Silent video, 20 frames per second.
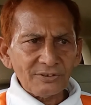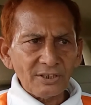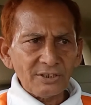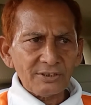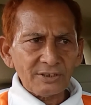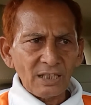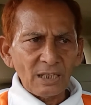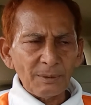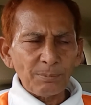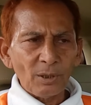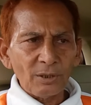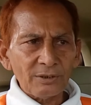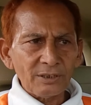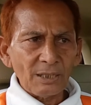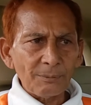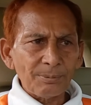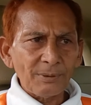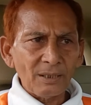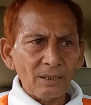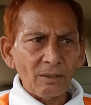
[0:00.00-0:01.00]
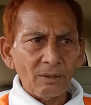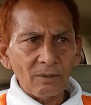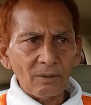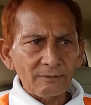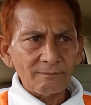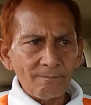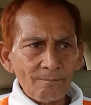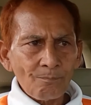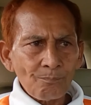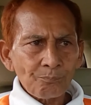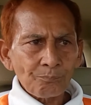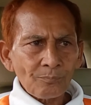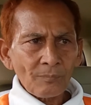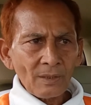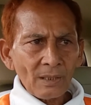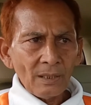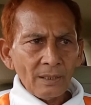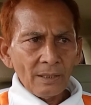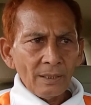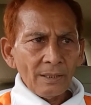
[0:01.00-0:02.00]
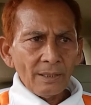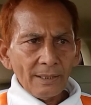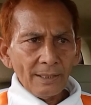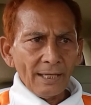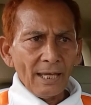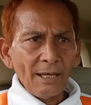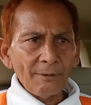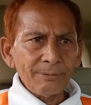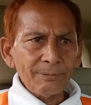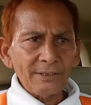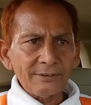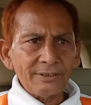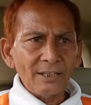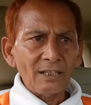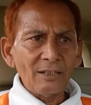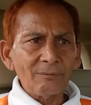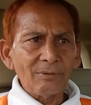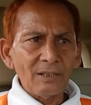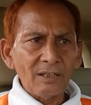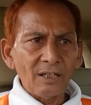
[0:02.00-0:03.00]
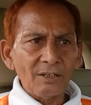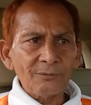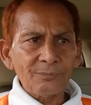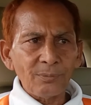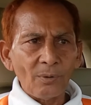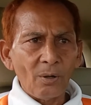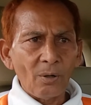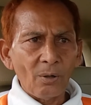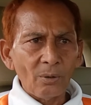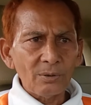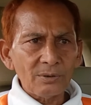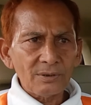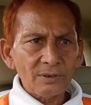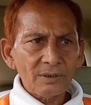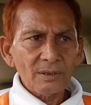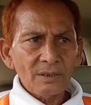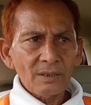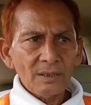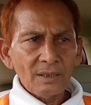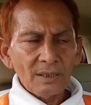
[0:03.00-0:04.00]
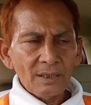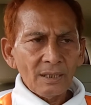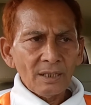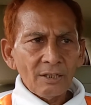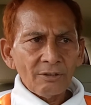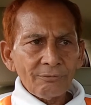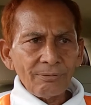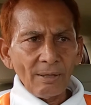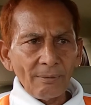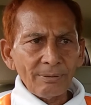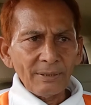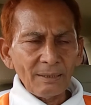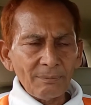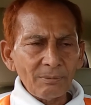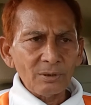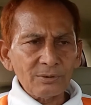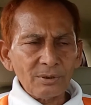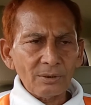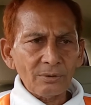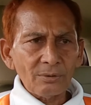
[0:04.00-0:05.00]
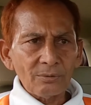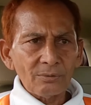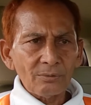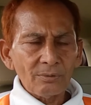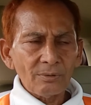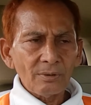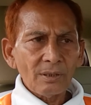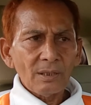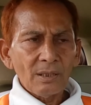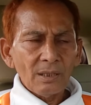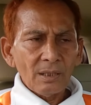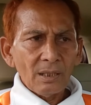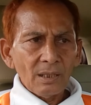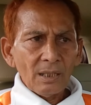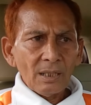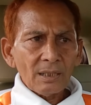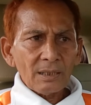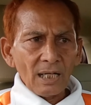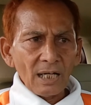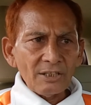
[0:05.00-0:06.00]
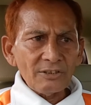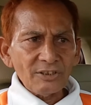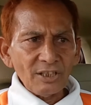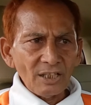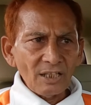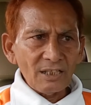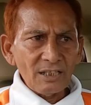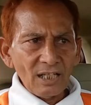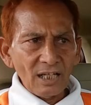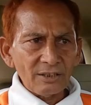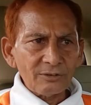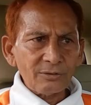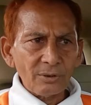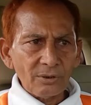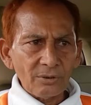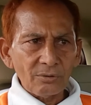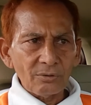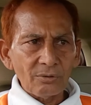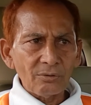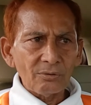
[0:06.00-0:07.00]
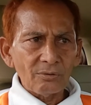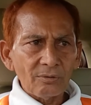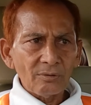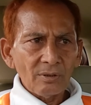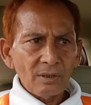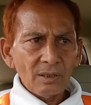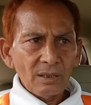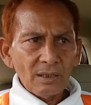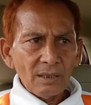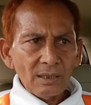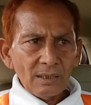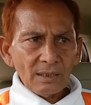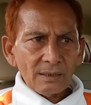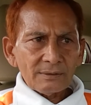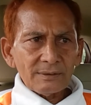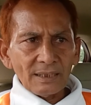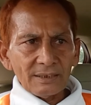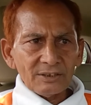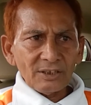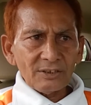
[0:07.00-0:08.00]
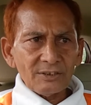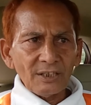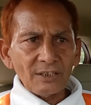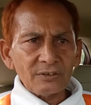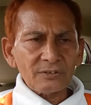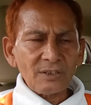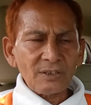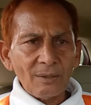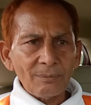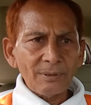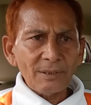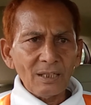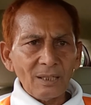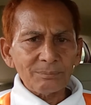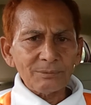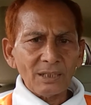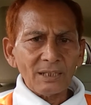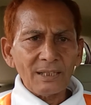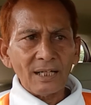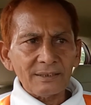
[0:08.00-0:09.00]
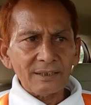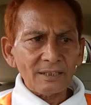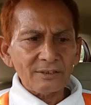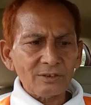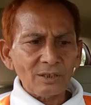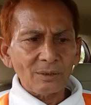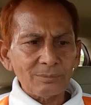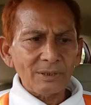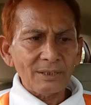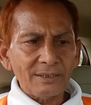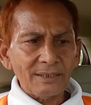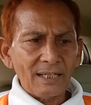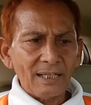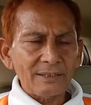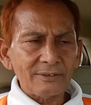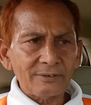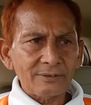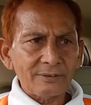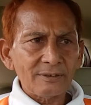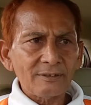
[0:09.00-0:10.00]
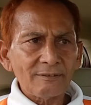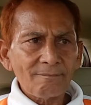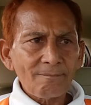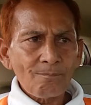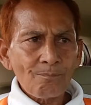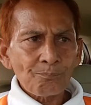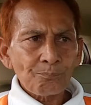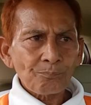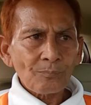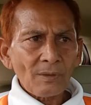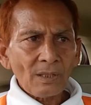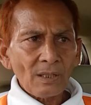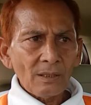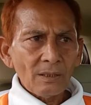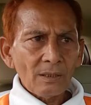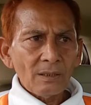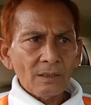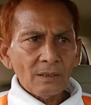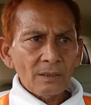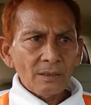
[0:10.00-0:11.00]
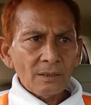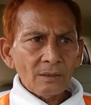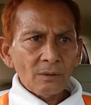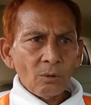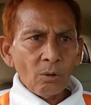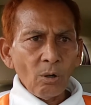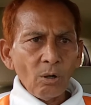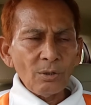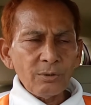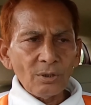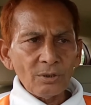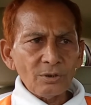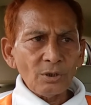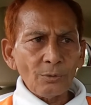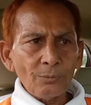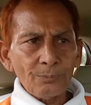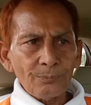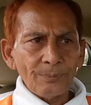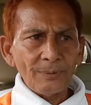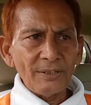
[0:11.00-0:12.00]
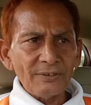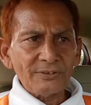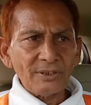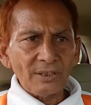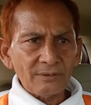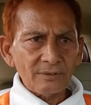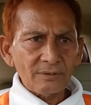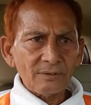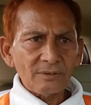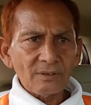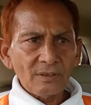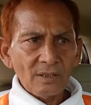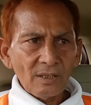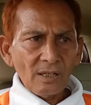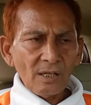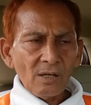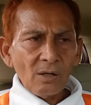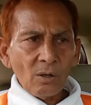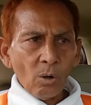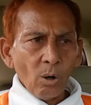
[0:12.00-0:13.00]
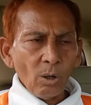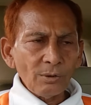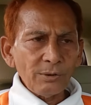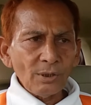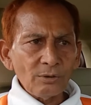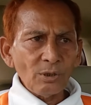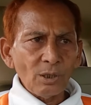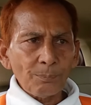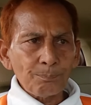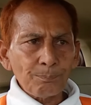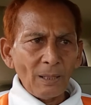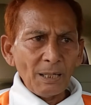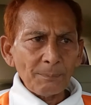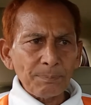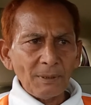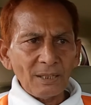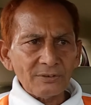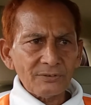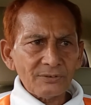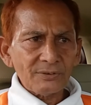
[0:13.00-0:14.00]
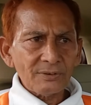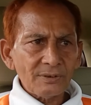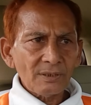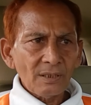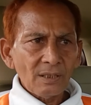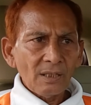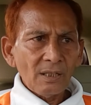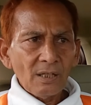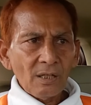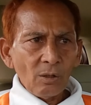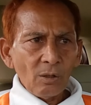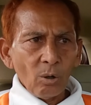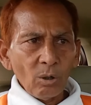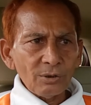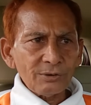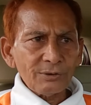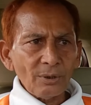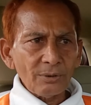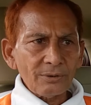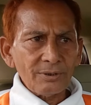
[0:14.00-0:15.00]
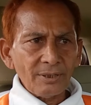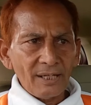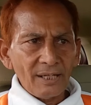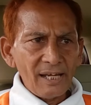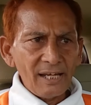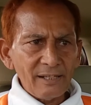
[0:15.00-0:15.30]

everything will unfold favorable to you, congenial to you. That is the discovery of the greatest of the greats. Hold on your vision, hold on your purpose, hold your dream, your inner conviction,